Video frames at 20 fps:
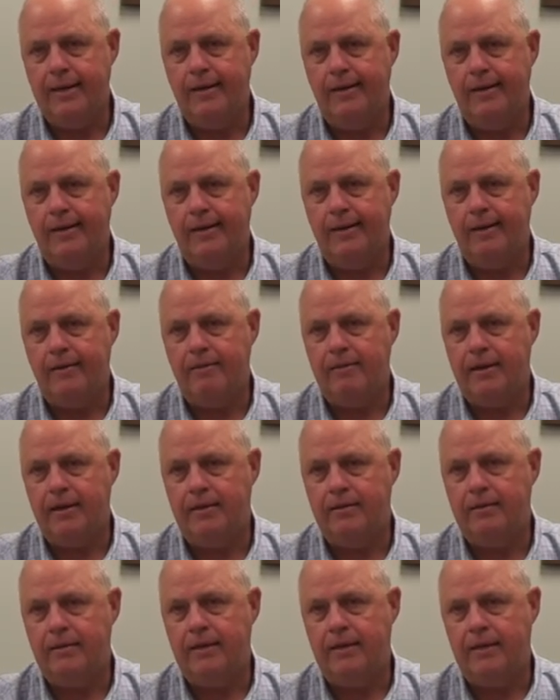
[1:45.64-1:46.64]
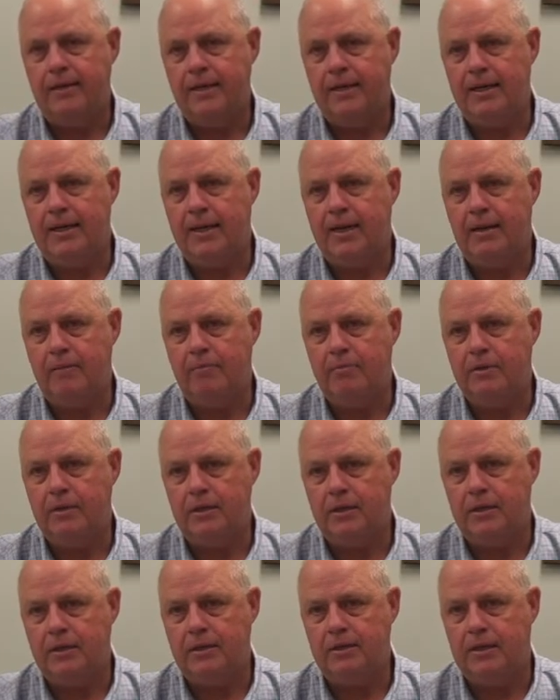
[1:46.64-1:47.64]
And you need to keep
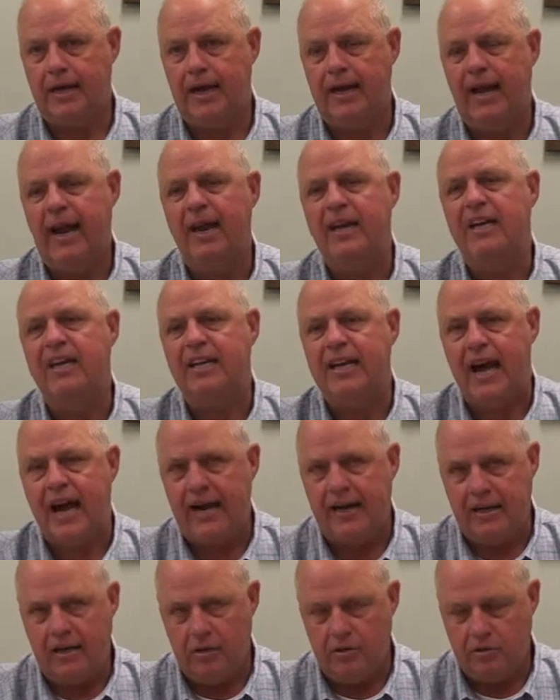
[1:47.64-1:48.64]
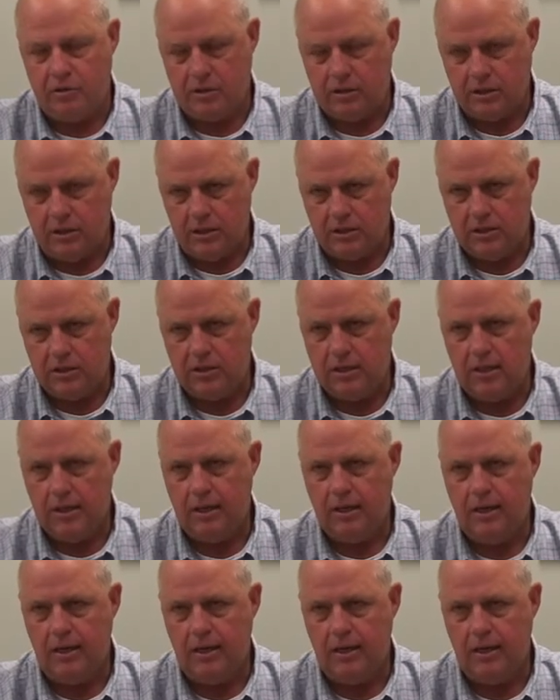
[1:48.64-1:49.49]
things, how do you diagnose these?